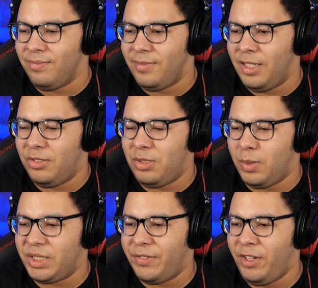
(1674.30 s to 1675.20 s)
It still
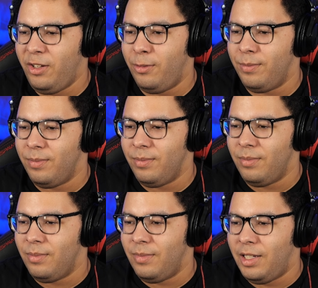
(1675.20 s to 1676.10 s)
works out for you.
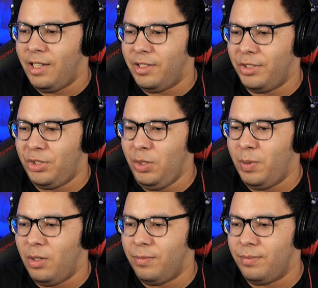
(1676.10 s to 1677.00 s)
There's a
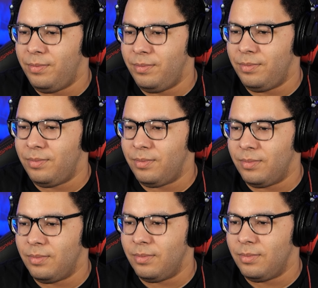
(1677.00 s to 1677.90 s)
loophole.
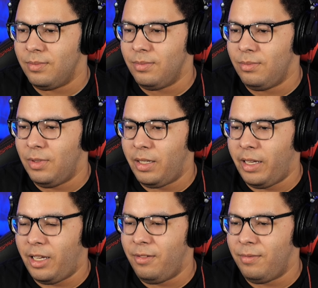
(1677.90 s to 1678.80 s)
Okay.